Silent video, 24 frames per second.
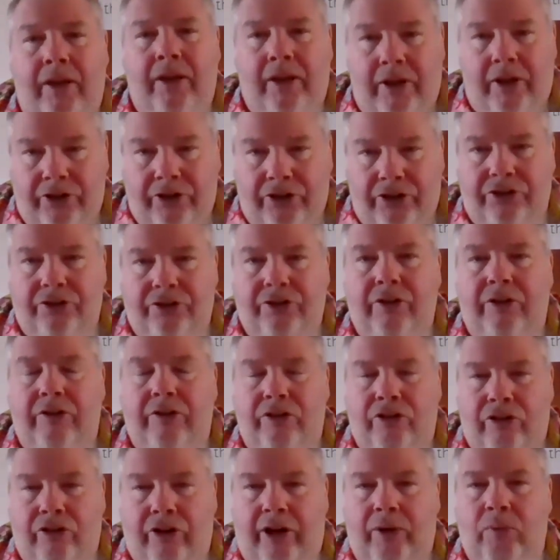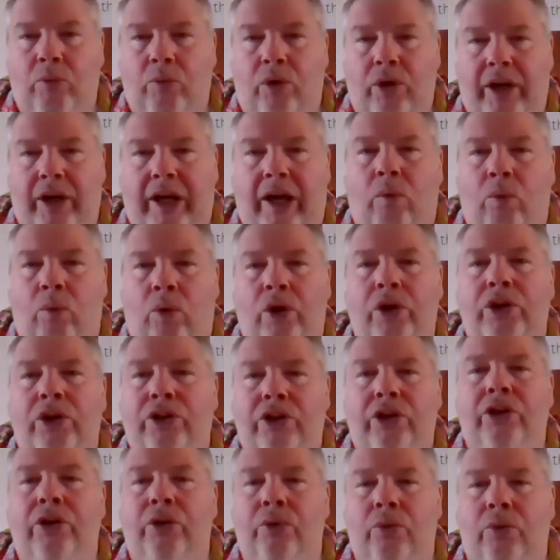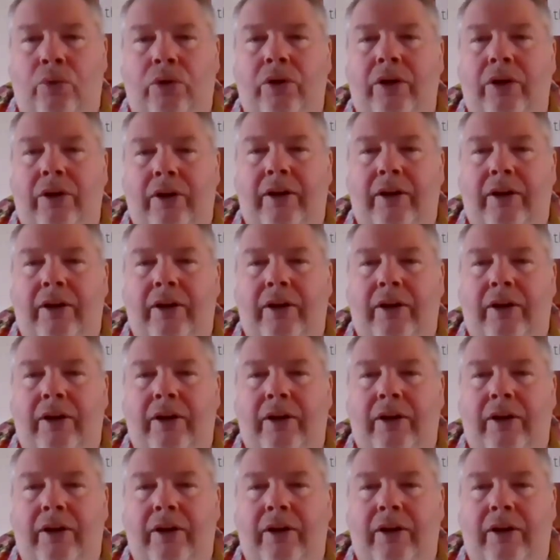and just try and work out what you